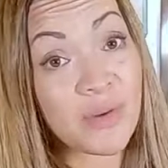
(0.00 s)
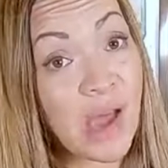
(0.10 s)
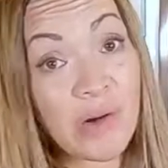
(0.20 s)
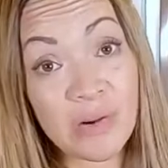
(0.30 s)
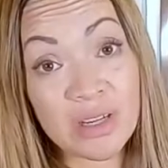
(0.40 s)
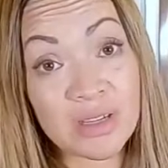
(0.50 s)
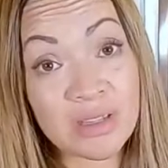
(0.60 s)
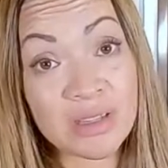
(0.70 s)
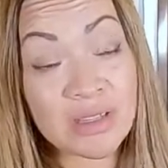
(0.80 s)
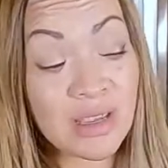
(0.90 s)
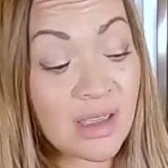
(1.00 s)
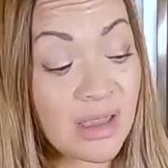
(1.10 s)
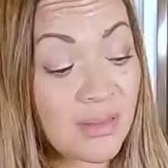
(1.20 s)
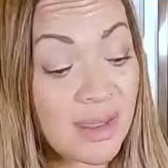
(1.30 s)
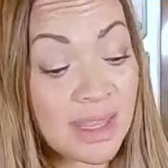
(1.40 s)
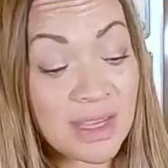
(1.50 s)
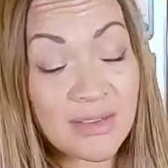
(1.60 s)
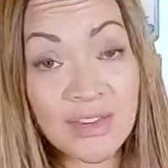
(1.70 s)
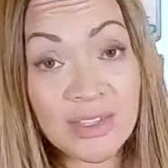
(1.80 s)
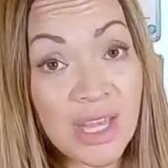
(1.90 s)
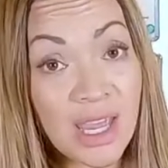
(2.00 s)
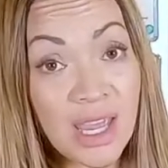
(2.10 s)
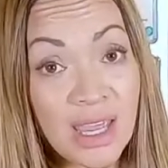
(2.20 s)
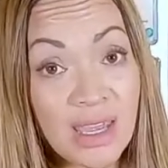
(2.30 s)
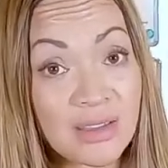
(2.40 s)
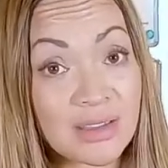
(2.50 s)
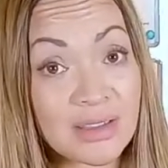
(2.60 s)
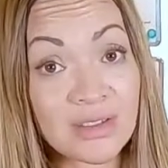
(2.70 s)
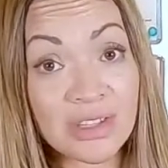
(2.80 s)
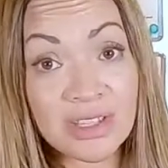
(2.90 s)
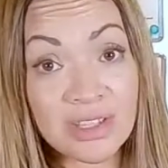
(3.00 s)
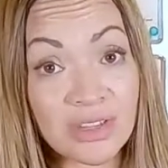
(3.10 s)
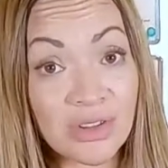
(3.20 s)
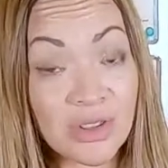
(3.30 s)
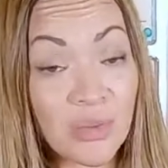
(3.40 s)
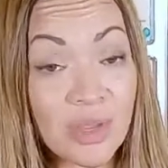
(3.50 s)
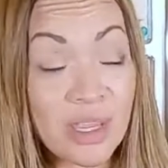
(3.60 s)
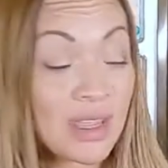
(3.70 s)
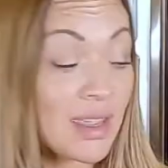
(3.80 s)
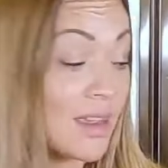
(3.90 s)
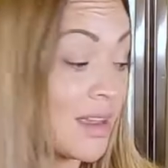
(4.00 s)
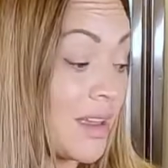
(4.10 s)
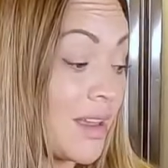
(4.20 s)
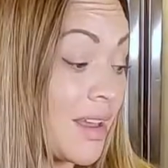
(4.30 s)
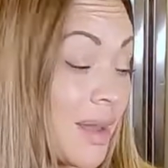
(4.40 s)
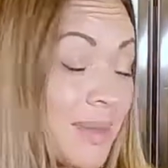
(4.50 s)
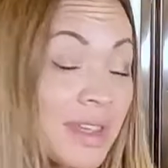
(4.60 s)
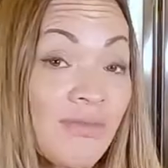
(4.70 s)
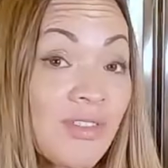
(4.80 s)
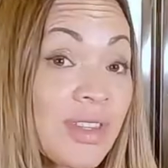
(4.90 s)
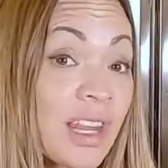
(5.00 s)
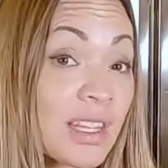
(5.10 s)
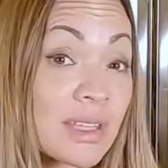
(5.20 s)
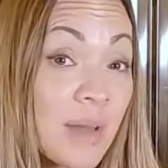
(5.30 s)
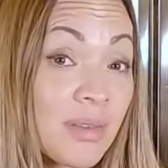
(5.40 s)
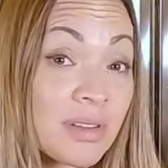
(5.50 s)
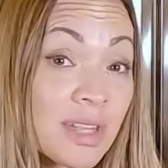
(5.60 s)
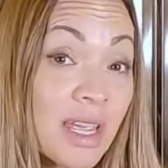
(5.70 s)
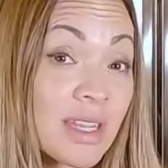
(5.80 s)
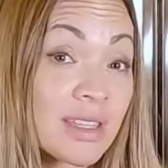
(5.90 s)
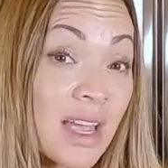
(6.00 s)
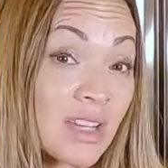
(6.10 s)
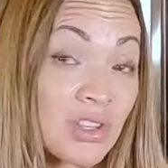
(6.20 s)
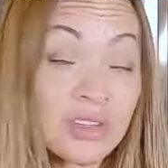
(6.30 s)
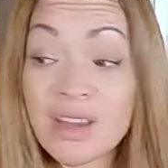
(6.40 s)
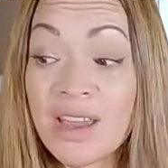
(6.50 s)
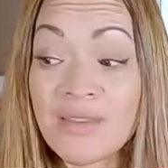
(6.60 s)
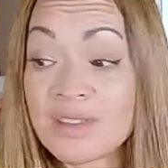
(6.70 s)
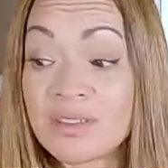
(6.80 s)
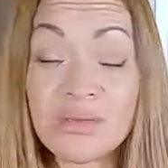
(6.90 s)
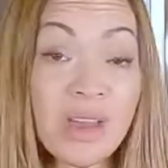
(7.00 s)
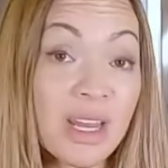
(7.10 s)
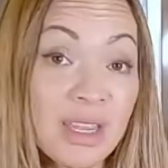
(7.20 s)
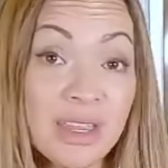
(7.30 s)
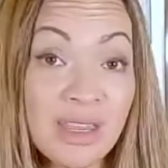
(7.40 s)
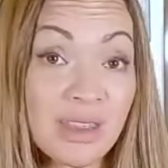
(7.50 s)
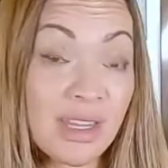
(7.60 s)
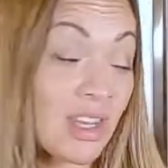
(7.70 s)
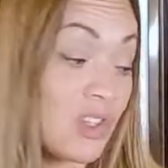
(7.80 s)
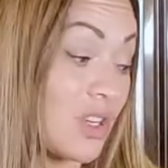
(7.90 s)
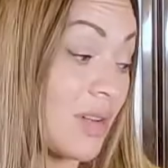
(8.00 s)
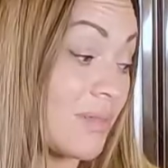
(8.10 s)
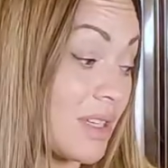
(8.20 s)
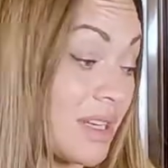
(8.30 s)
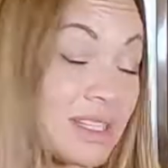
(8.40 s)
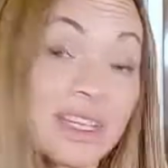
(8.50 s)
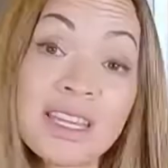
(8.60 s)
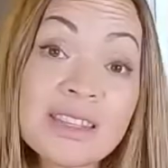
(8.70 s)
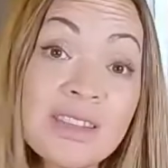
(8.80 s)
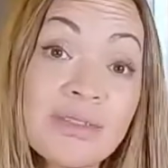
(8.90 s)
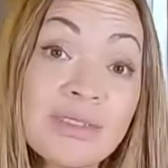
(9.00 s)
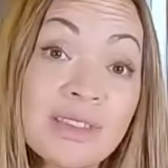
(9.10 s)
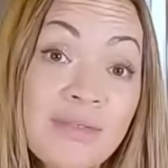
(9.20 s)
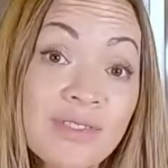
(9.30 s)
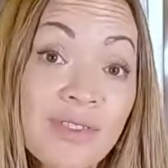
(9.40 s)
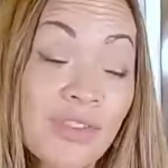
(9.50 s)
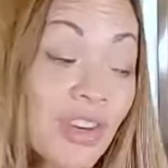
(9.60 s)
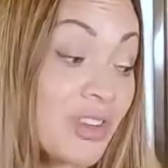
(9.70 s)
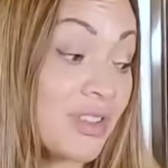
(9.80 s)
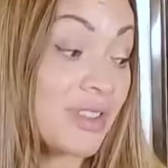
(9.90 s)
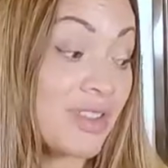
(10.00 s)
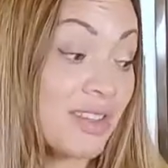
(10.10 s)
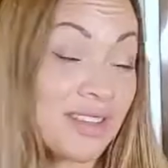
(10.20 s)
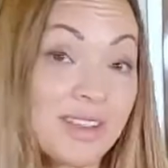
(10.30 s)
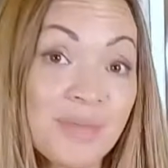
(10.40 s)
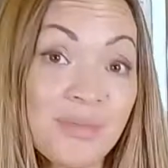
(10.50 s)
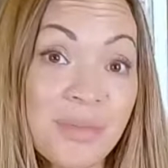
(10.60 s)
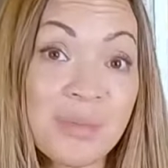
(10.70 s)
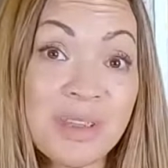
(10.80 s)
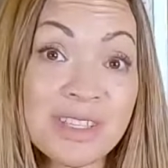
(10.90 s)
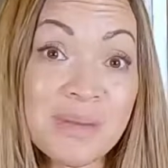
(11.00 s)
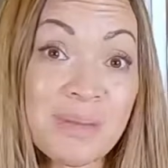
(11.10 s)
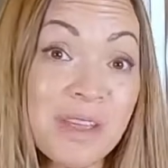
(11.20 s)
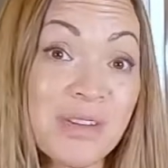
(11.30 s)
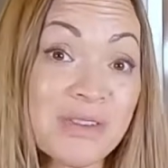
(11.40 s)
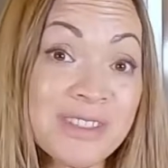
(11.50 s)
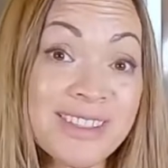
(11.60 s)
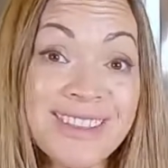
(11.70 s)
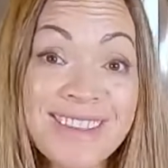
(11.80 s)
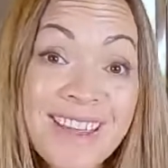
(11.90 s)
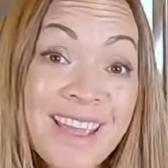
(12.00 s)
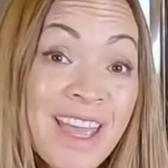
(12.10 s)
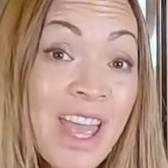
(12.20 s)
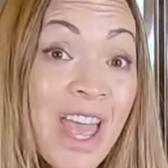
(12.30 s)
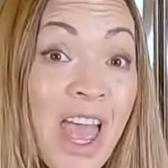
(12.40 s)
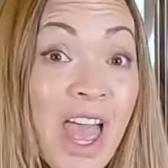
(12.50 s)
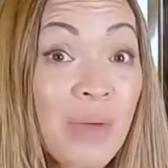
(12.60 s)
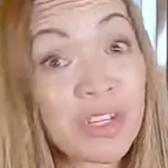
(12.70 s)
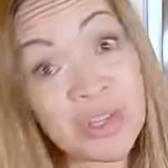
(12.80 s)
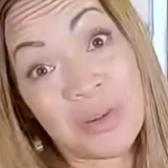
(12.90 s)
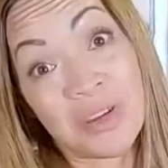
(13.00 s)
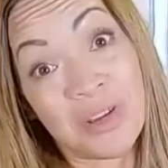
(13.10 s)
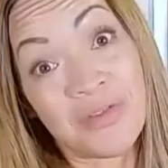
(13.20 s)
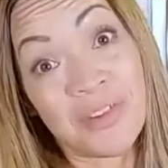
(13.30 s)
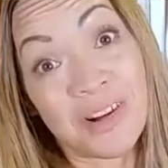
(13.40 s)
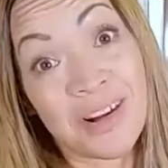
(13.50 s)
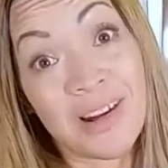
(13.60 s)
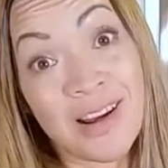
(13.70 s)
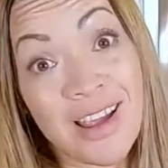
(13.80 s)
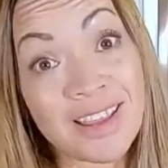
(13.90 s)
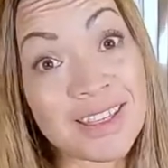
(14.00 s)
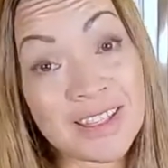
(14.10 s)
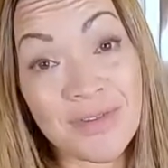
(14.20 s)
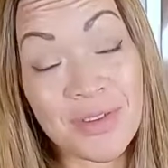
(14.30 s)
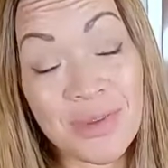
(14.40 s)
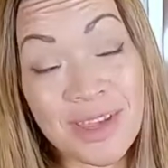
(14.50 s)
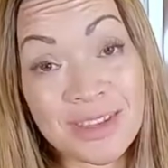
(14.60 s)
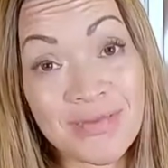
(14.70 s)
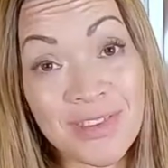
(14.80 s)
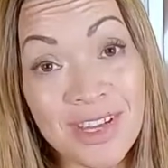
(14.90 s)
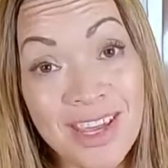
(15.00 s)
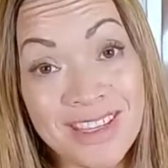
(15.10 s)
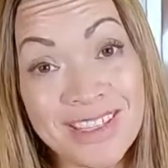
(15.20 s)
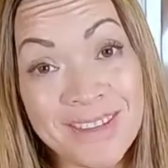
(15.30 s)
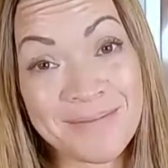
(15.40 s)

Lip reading: hours at the end of your day just to start the week. I mean, for the next couple of days, I shouldn't have to do anything in the kitchen. I'm just gonna take those leftovers, put them in some meals, and we should be good for at least a few days.